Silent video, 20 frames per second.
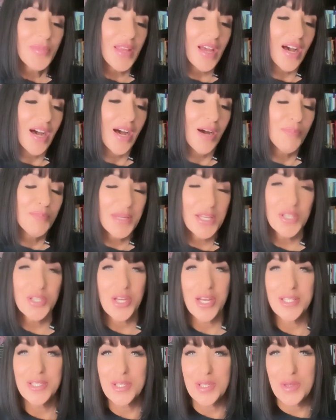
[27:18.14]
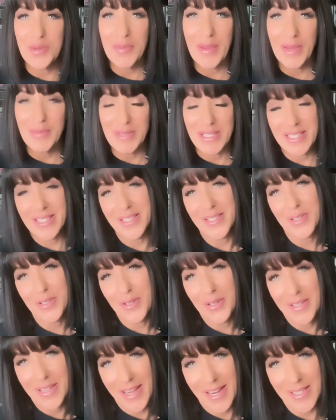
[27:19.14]
uh, Bijan's new baby
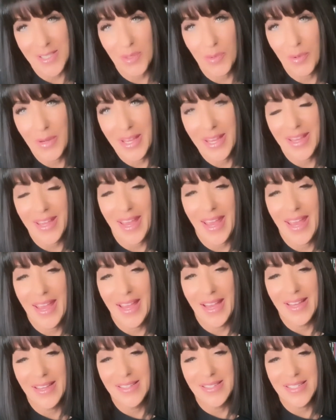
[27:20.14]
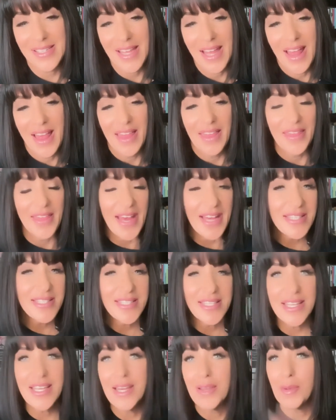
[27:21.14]
sister, next week. And
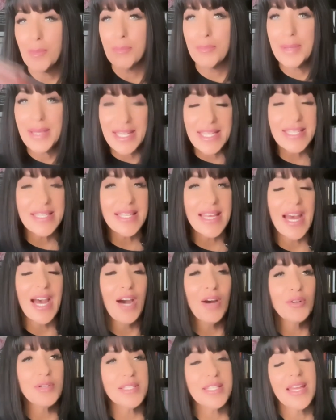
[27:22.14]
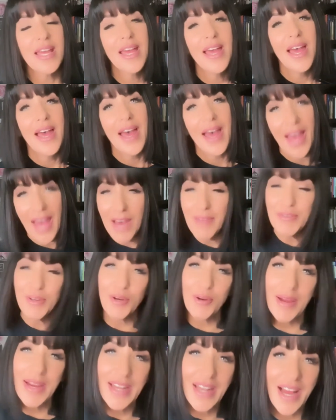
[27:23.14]
that's it. Peace out. Have
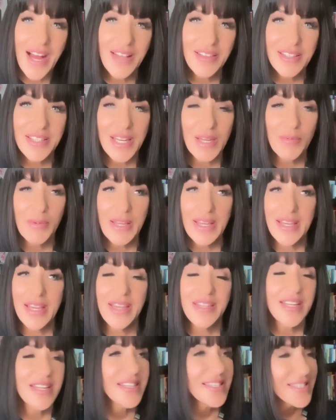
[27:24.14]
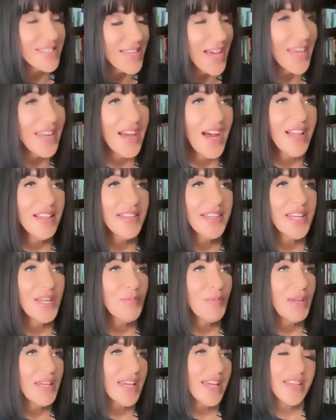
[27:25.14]
a great holiday weekend. It was not a holiday
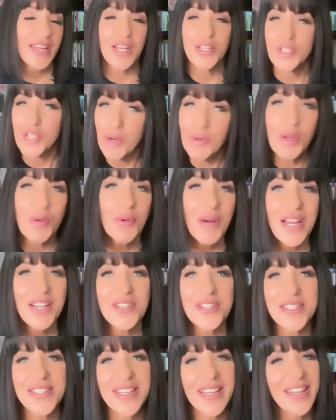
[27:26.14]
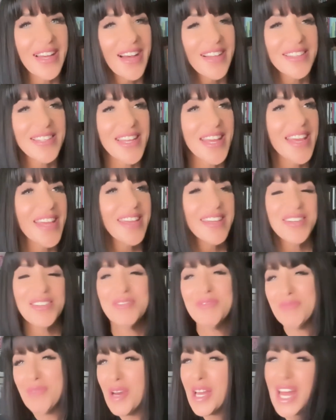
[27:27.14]
weekend. I don't know why I just said holiday,
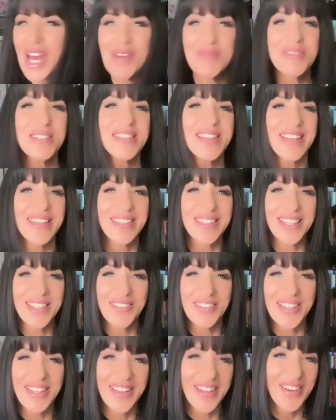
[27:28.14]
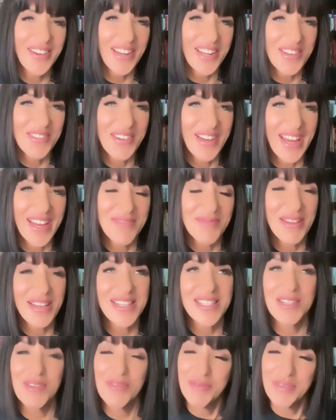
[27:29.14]
but I'm just going to leave it in there
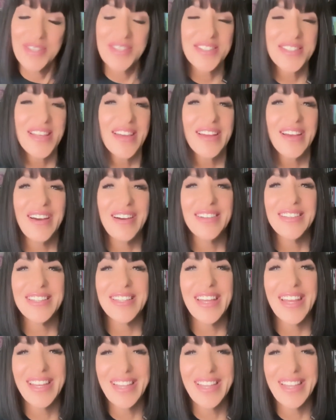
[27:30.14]
feels like holiday.